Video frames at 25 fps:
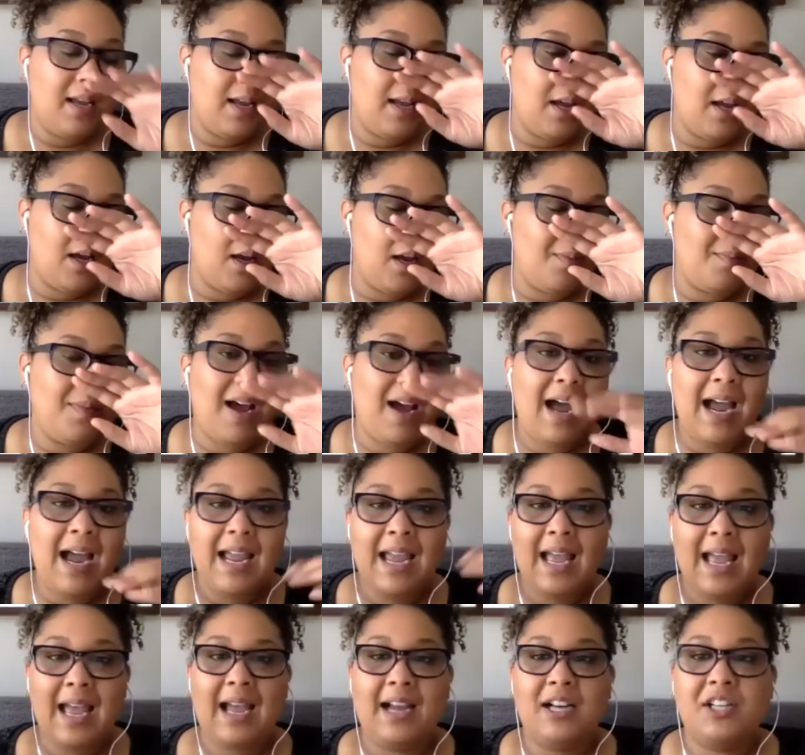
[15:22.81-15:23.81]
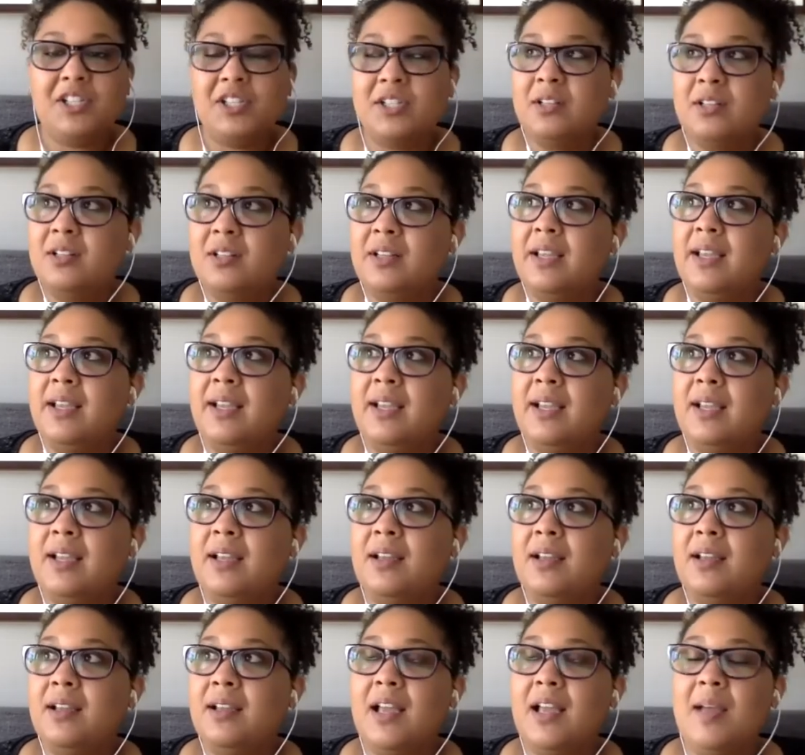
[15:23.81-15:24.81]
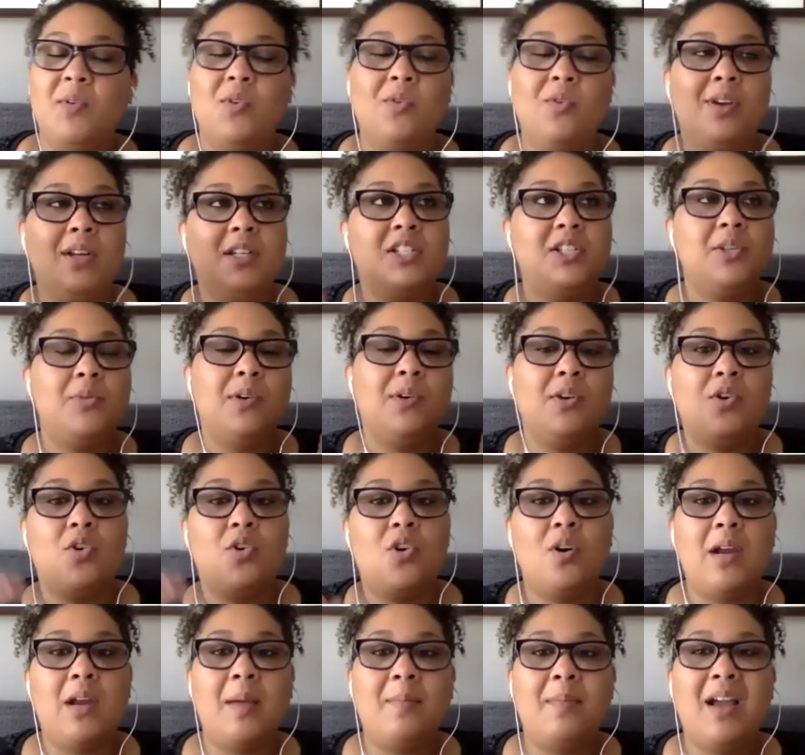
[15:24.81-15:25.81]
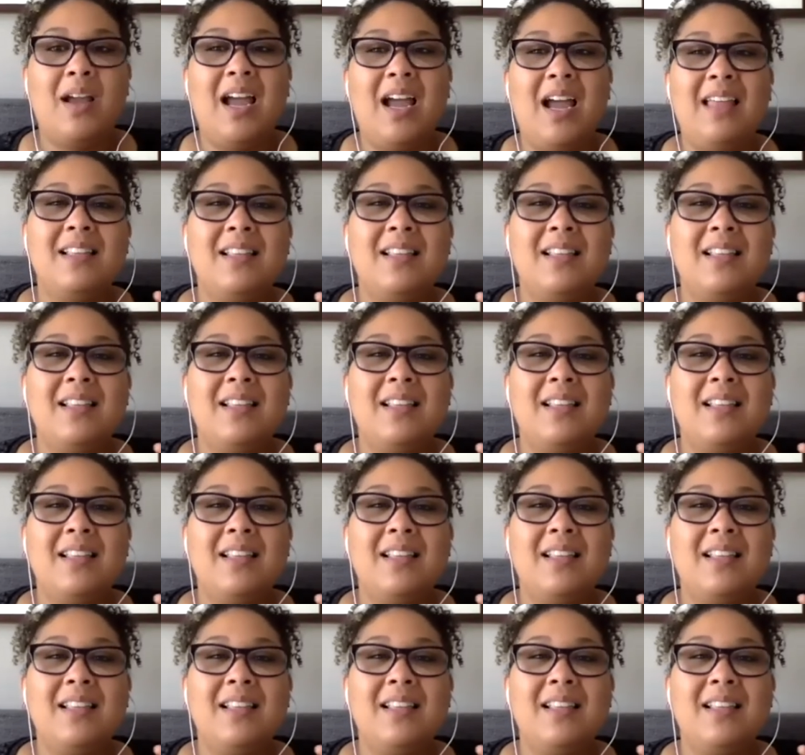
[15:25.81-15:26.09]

Um, I actually am going to incorporate,